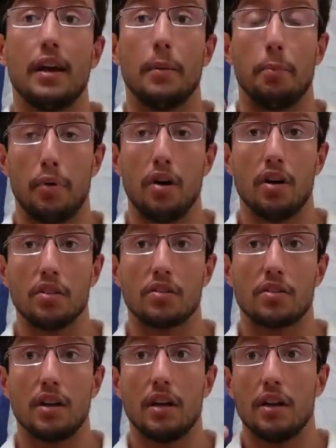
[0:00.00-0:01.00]

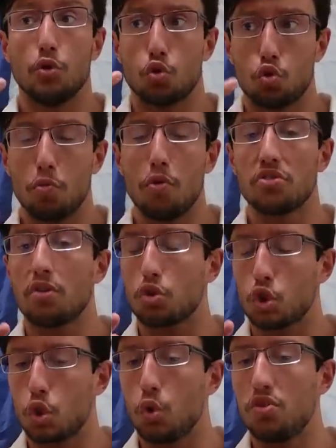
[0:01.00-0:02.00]
But Zoomers are
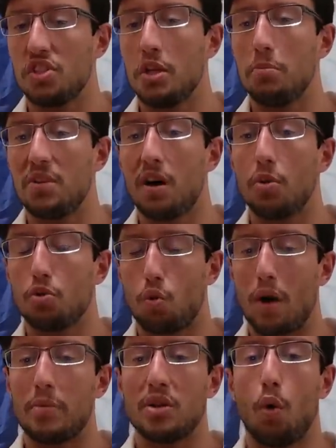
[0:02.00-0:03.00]
so deep down the
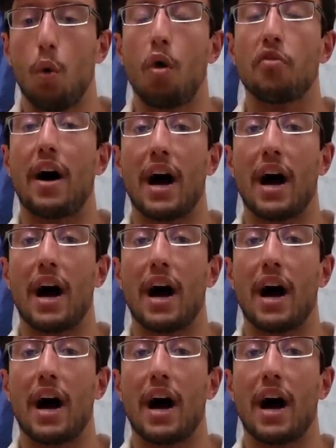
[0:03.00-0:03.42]
rabbit hole of